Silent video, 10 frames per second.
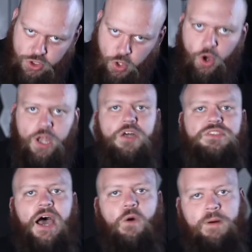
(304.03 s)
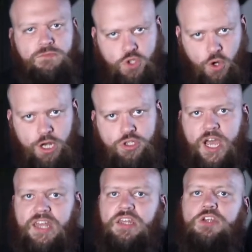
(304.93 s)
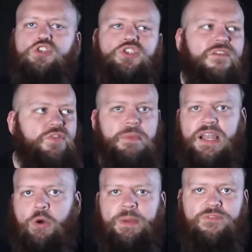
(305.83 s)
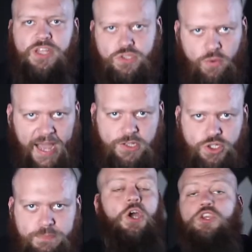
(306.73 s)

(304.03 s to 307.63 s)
toilet, to help on toilet training, and just give them a little bit of interaction.